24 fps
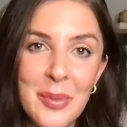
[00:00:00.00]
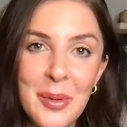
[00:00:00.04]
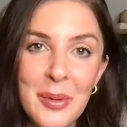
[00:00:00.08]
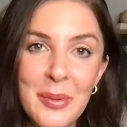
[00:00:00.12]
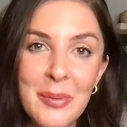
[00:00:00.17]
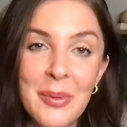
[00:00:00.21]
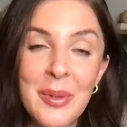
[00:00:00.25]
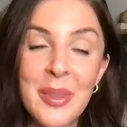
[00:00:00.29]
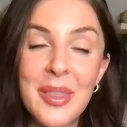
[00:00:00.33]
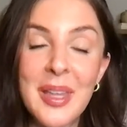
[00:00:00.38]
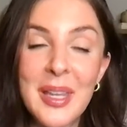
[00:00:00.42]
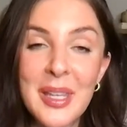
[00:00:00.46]

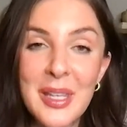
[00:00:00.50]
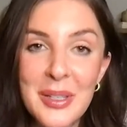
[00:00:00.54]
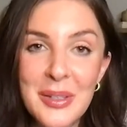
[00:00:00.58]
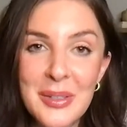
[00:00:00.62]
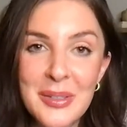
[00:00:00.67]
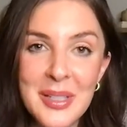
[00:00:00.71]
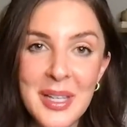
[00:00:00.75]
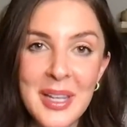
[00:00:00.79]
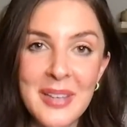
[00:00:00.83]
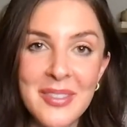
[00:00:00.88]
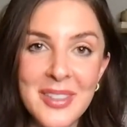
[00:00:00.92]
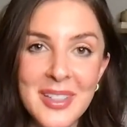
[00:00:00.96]
Well, thank you,
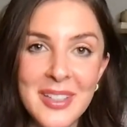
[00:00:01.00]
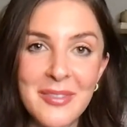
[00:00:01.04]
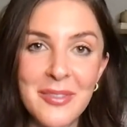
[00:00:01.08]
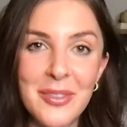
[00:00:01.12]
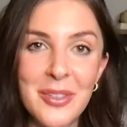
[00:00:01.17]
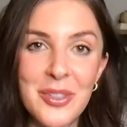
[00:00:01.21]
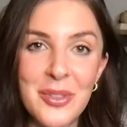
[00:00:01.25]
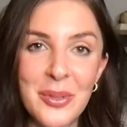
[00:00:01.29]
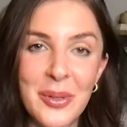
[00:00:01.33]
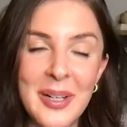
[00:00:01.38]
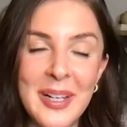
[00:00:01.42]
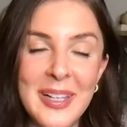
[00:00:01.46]
David, for
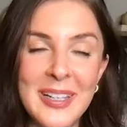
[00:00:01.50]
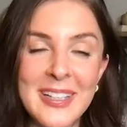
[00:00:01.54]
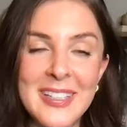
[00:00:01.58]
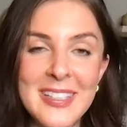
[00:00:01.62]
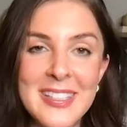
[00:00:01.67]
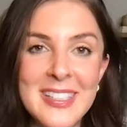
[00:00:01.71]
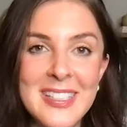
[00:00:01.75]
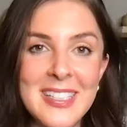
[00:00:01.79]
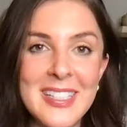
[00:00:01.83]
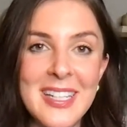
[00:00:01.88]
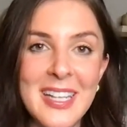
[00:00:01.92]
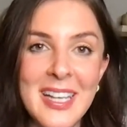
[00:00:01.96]
joining us
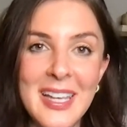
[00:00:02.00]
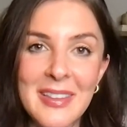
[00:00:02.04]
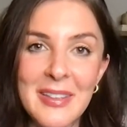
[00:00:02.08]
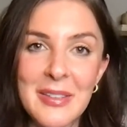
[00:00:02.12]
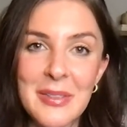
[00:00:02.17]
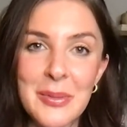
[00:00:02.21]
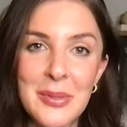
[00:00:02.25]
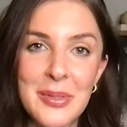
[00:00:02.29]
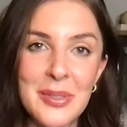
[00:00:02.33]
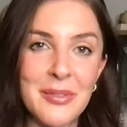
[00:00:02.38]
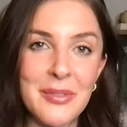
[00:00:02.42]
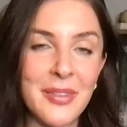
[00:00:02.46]
today. This
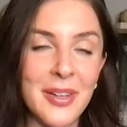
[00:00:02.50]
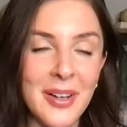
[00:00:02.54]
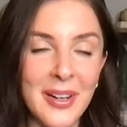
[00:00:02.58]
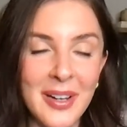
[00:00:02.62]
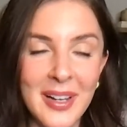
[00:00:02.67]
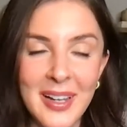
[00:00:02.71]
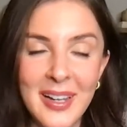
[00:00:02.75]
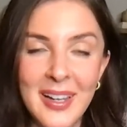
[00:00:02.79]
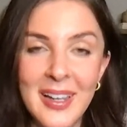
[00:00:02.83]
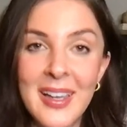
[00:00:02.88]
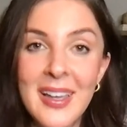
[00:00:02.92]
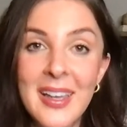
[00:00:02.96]
was a
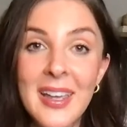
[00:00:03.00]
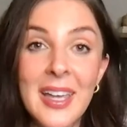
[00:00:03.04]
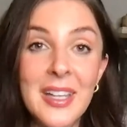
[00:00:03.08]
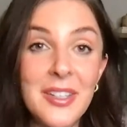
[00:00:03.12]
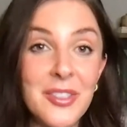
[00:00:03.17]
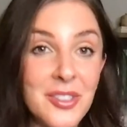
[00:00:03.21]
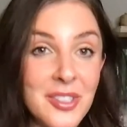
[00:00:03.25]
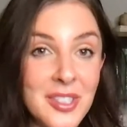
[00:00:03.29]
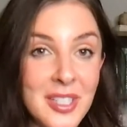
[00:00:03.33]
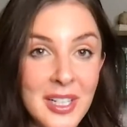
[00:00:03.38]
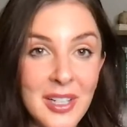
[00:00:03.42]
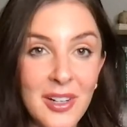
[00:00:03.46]
very
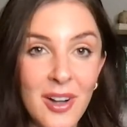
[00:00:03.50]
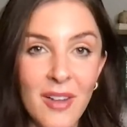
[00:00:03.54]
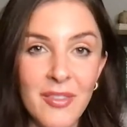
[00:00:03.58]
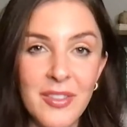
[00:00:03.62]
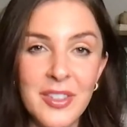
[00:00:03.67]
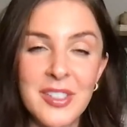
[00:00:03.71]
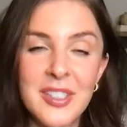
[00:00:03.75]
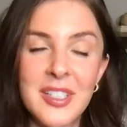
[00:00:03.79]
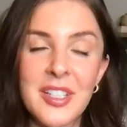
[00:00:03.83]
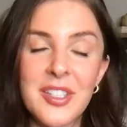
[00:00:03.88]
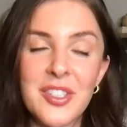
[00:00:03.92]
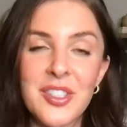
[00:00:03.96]
interesting
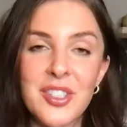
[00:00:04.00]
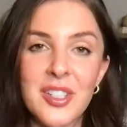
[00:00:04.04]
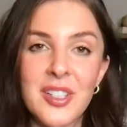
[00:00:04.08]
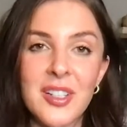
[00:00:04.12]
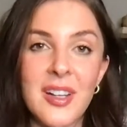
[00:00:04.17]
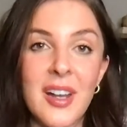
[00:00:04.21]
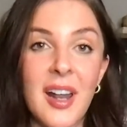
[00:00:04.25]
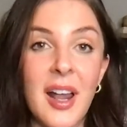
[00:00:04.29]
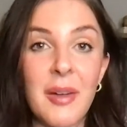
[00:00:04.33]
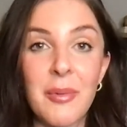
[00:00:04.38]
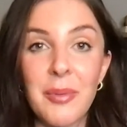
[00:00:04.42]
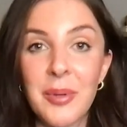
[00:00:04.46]
conversation,
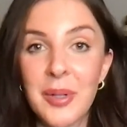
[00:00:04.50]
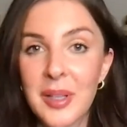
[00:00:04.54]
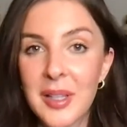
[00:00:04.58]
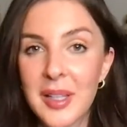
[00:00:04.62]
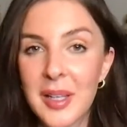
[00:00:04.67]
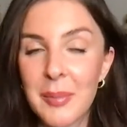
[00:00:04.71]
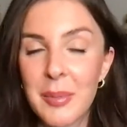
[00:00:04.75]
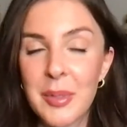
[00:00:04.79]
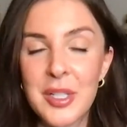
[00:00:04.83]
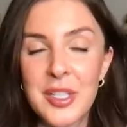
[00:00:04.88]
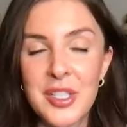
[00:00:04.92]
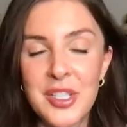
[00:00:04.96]
and I really
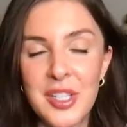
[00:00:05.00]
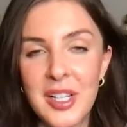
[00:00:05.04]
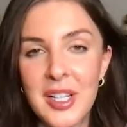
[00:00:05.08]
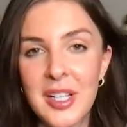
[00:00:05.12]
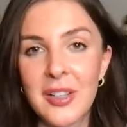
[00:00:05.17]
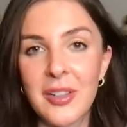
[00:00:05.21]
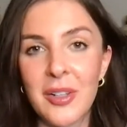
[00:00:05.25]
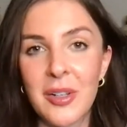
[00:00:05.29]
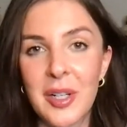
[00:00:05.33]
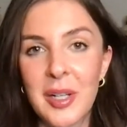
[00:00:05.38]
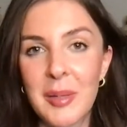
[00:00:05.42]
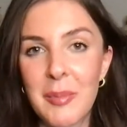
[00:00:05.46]
appreciated
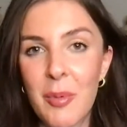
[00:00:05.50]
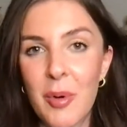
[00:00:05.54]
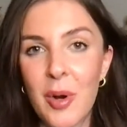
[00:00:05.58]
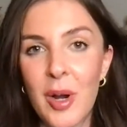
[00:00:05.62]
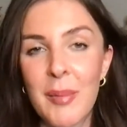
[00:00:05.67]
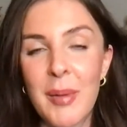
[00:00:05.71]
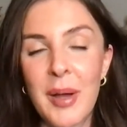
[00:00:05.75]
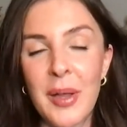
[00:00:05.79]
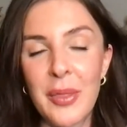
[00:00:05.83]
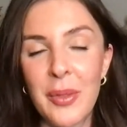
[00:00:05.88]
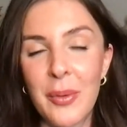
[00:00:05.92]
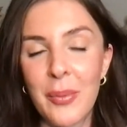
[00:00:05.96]
learning more
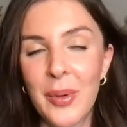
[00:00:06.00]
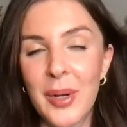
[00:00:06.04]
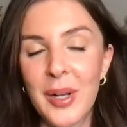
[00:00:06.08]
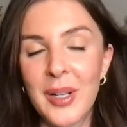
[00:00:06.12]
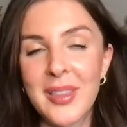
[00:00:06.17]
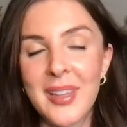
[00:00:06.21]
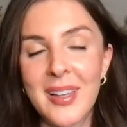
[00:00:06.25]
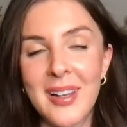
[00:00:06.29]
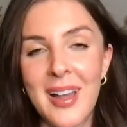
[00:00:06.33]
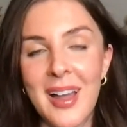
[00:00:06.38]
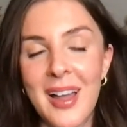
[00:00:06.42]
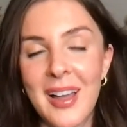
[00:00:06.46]
about the work
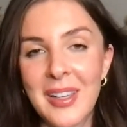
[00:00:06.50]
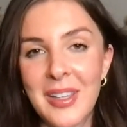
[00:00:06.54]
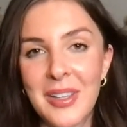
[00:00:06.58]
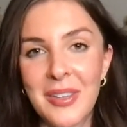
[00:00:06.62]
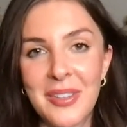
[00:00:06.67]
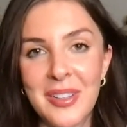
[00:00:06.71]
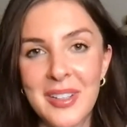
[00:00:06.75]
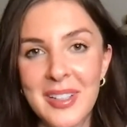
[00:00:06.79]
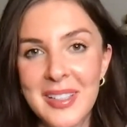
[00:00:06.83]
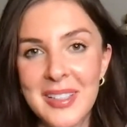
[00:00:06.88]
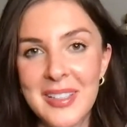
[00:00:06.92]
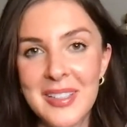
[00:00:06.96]
that
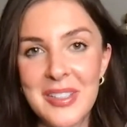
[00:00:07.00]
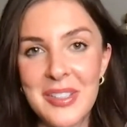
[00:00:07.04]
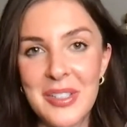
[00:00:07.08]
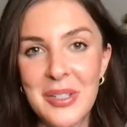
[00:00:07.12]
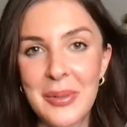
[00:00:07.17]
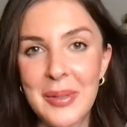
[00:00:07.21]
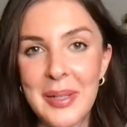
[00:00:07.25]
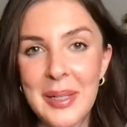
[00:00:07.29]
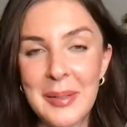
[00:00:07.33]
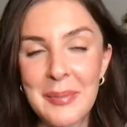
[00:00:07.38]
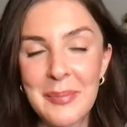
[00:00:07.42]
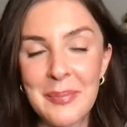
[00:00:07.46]
AgUnity is
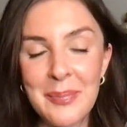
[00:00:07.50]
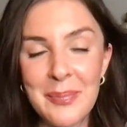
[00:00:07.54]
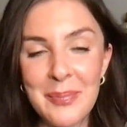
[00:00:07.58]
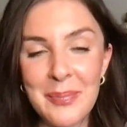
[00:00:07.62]
doing.